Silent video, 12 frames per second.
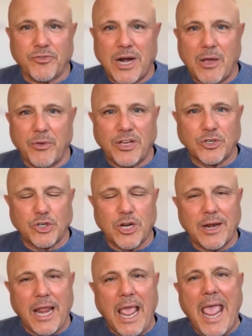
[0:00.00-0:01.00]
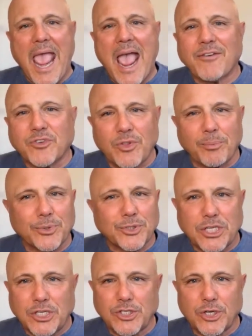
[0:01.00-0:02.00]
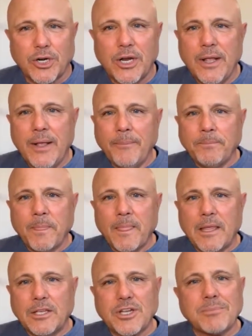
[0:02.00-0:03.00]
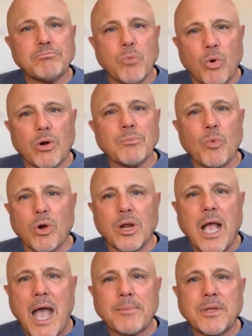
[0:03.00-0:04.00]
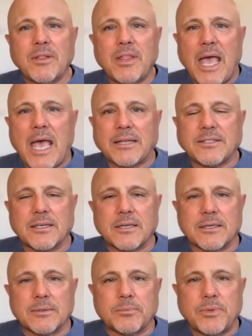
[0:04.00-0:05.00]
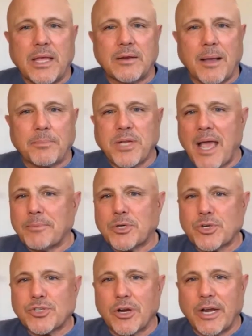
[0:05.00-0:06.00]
for how things are done after the procedure. Is it more and more common that optometrists are